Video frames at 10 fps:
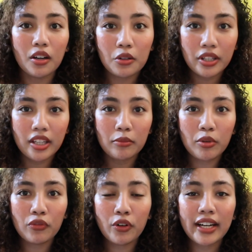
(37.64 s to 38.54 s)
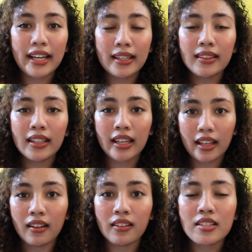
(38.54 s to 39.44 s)
Okay, before anything
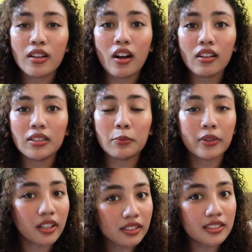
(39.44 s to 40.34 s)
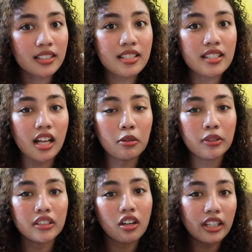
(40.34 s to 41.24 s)
else, all the products that I'll
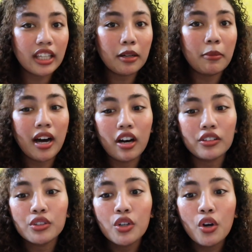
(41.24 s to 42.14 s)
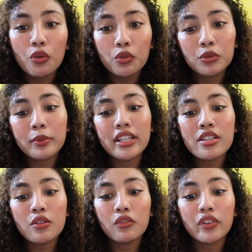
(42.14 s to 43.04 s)
be talking about would be
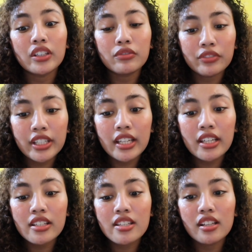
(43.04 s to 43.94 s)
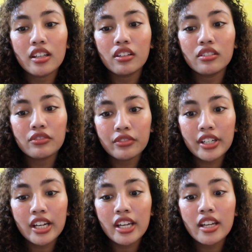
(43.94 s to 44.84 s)
sulfate-free,
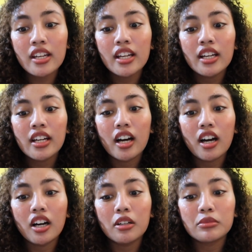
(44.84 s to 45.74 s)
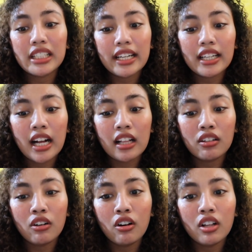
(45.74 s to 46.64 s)
silicone-free, drying
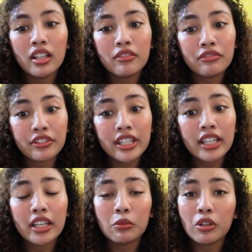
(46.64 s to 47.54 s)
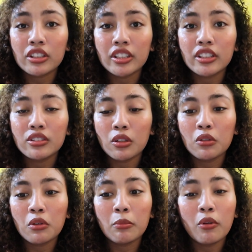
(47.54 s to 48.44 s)
alcohol-free, and
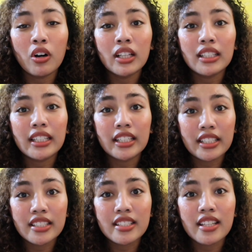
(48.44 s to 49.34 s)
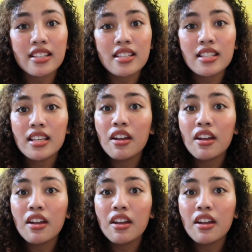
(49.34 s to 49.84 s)
water-insoluble ingredients.